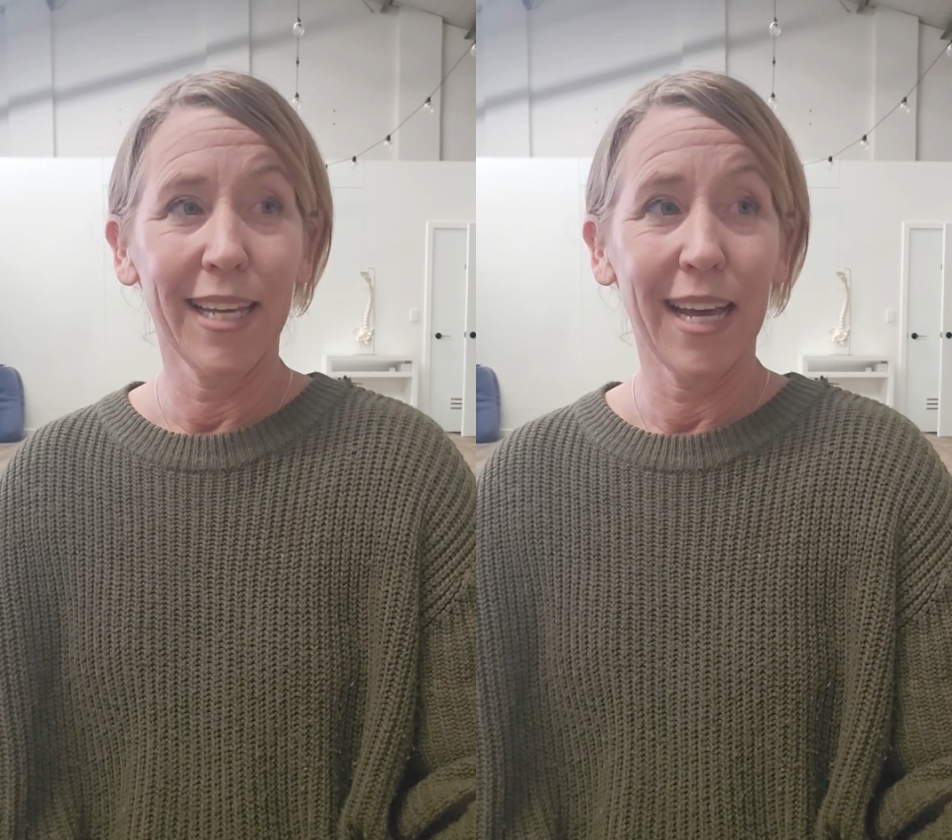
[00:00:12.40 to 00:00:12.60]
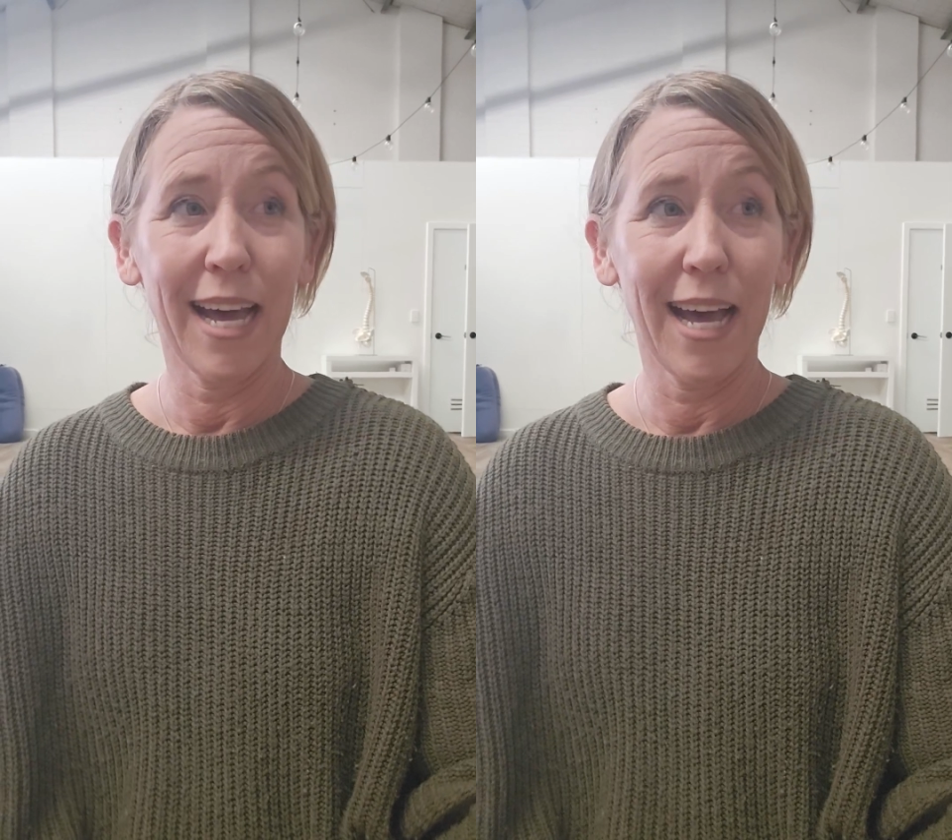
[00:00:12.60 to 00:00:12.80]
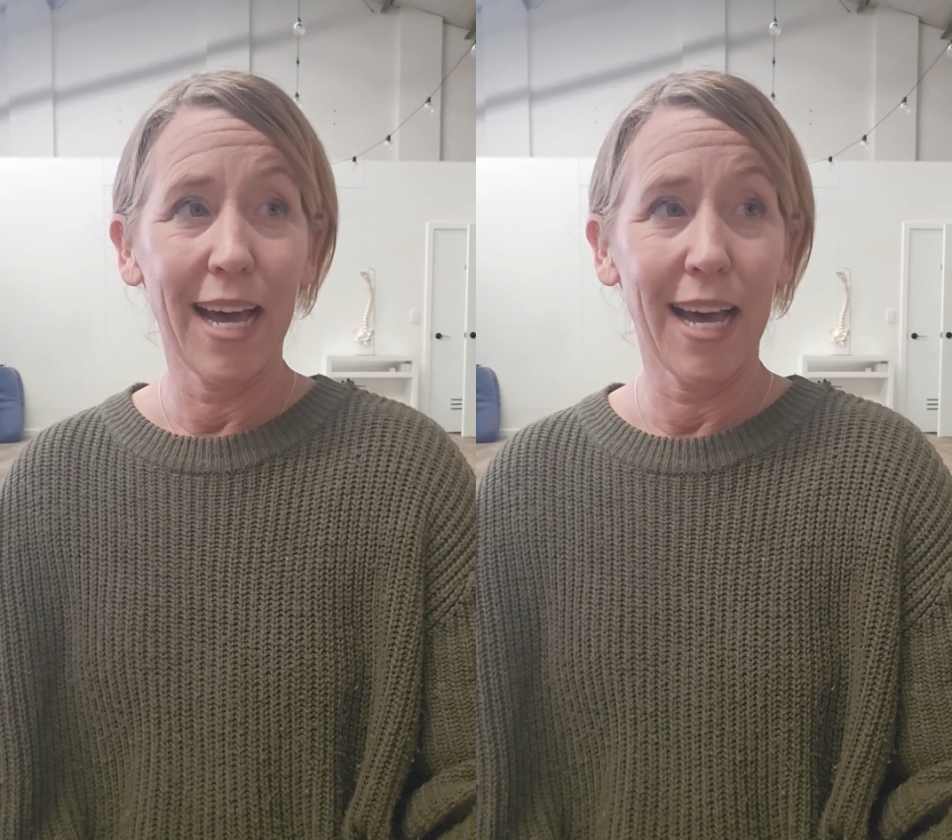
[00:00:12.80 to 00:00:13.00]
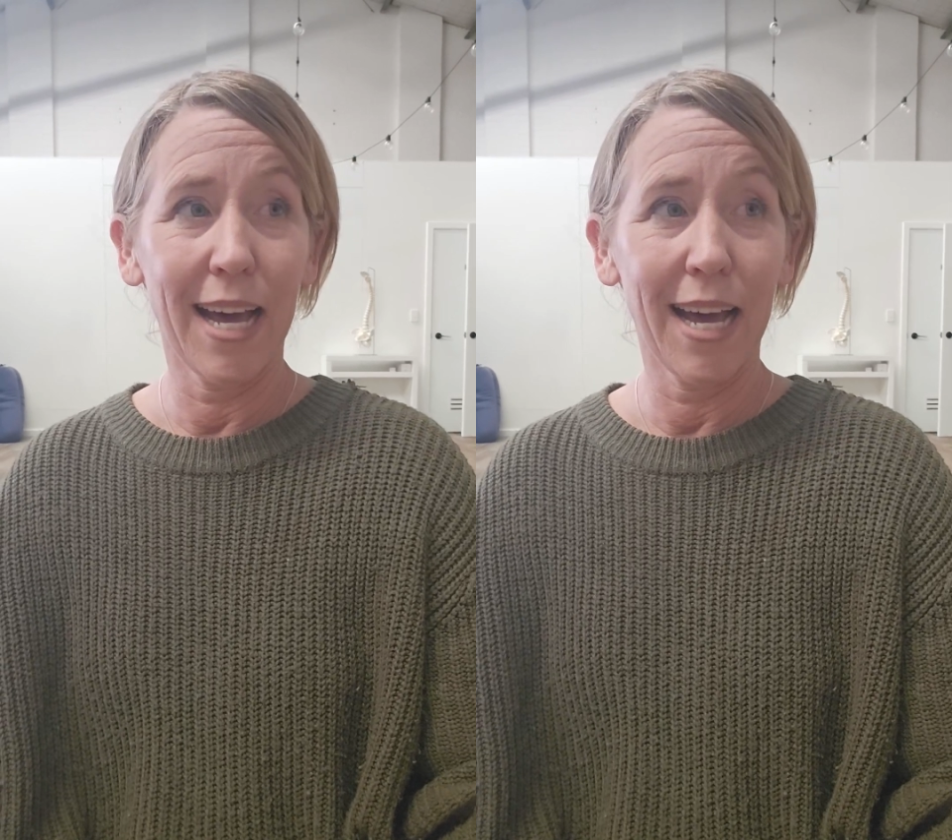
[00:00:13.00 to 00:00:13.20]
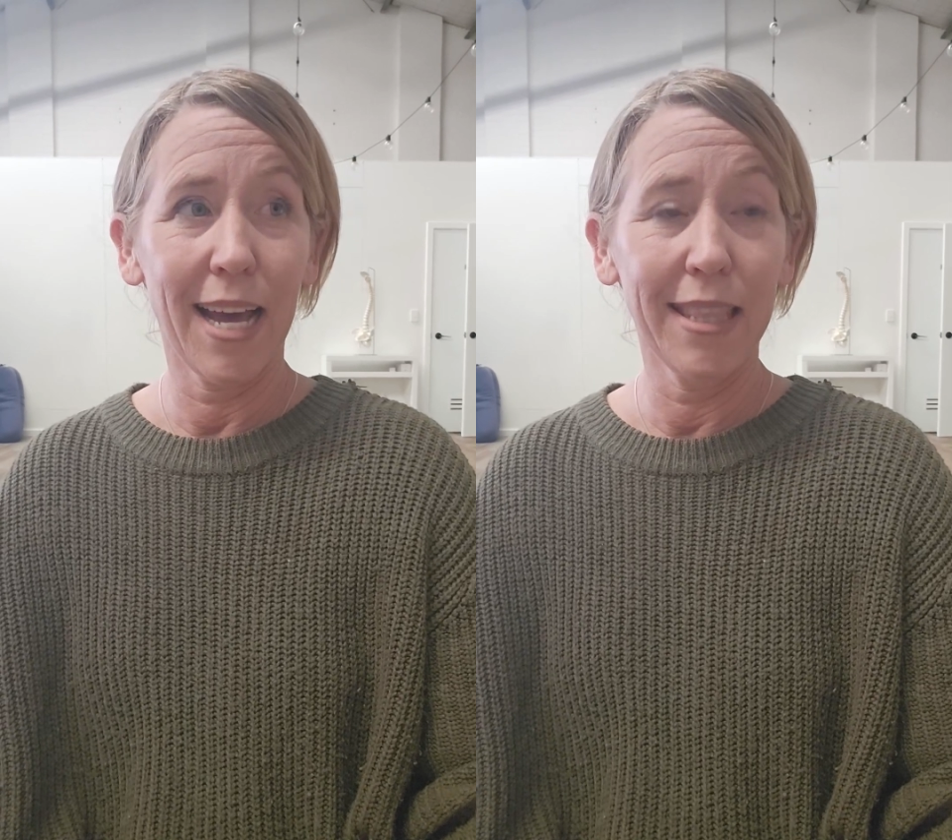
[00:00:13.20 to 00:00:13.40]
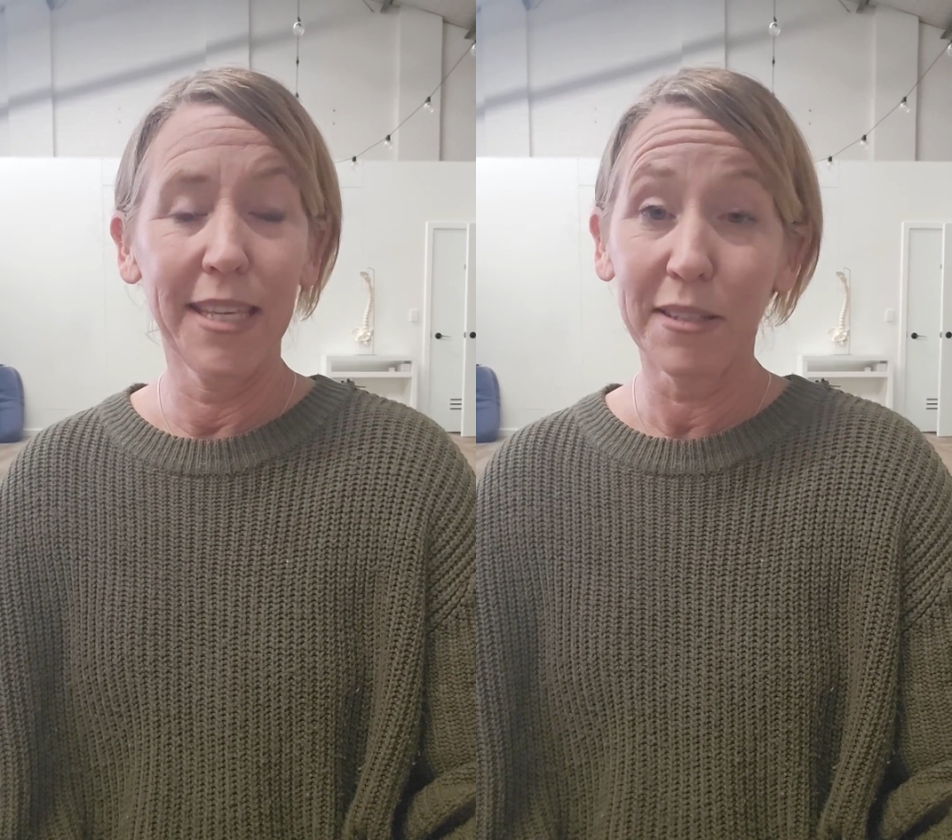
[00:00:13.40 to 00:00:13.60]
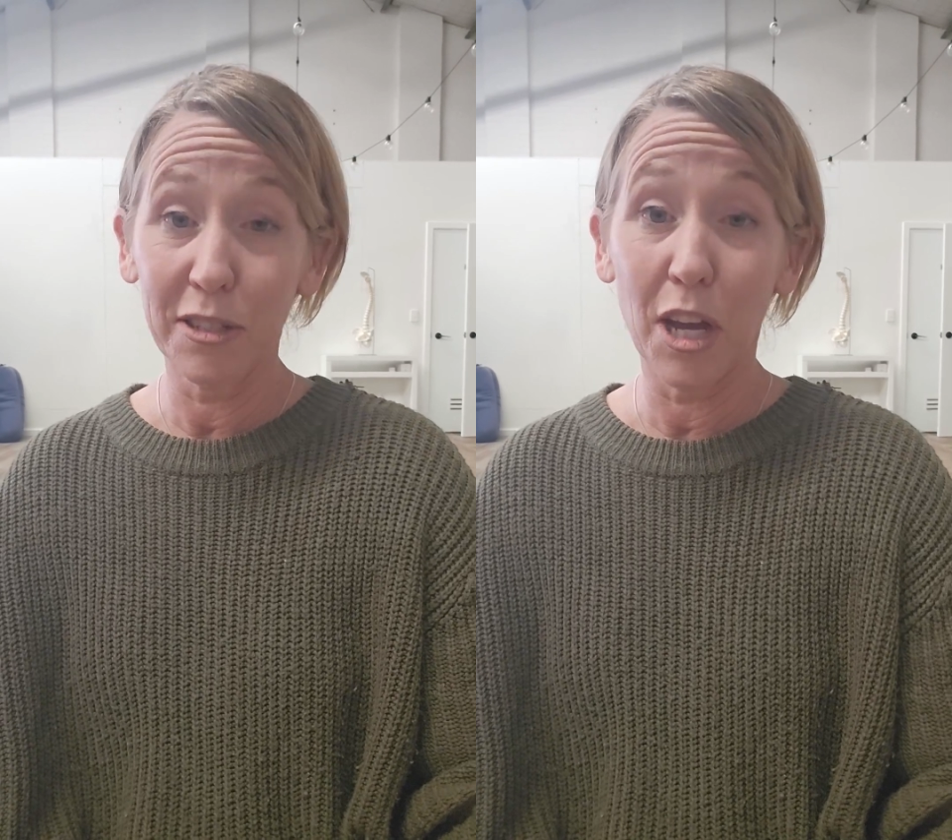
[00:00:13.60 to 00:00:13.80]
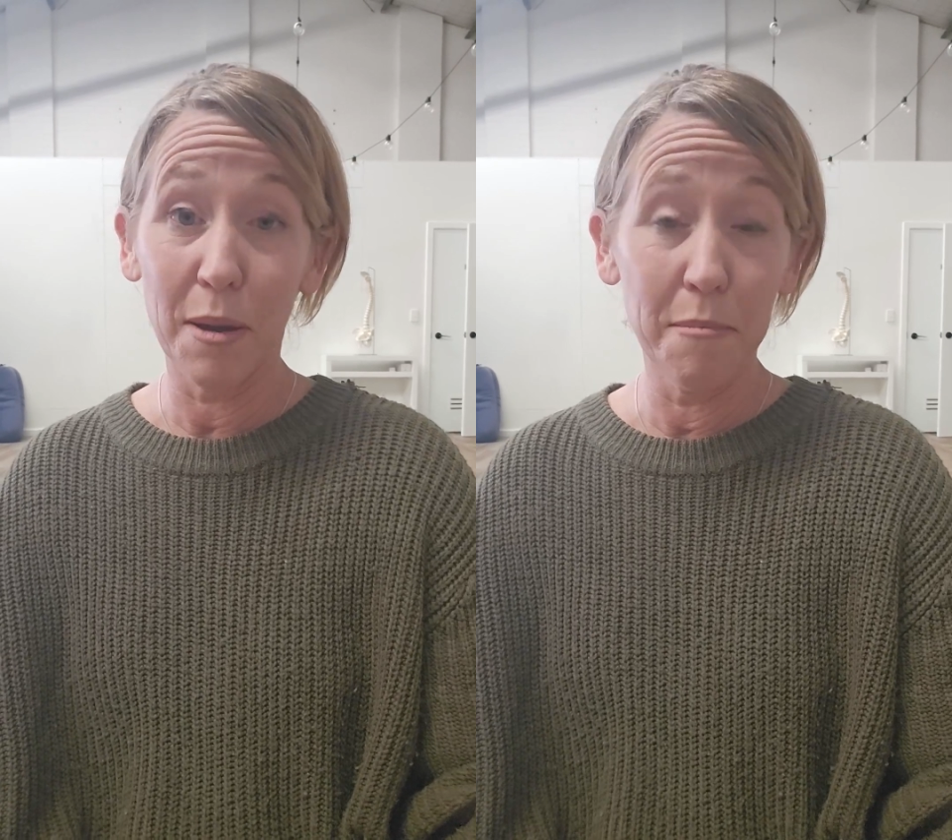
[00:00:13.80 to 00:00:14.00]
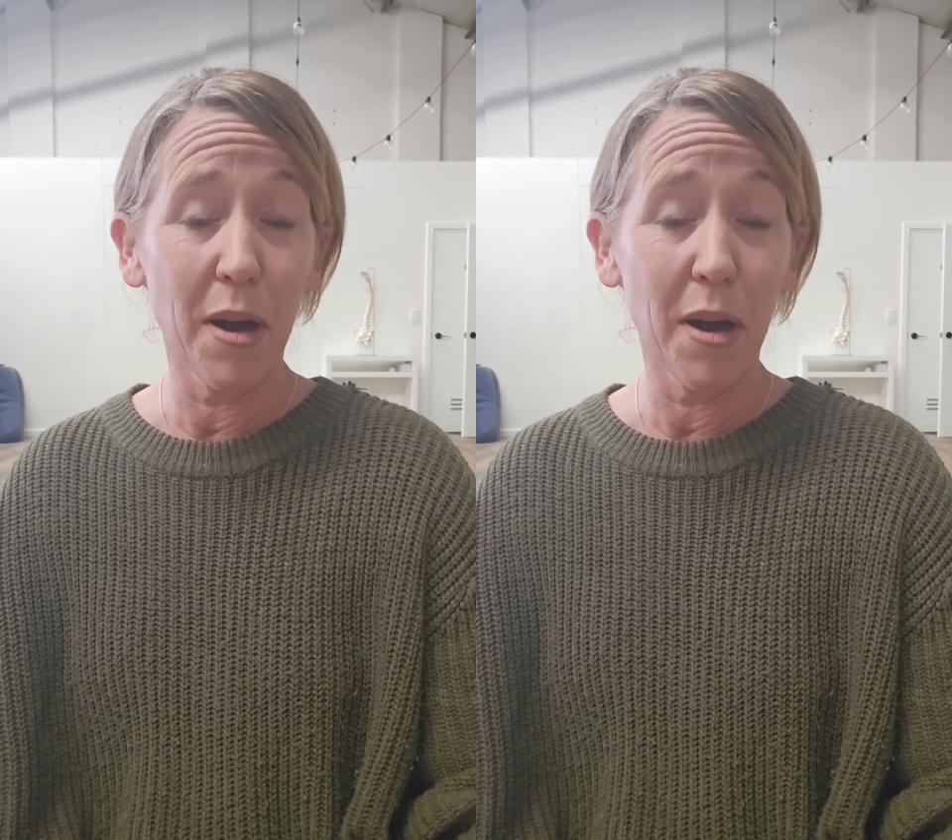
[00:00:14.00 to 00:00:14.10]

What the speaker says: This time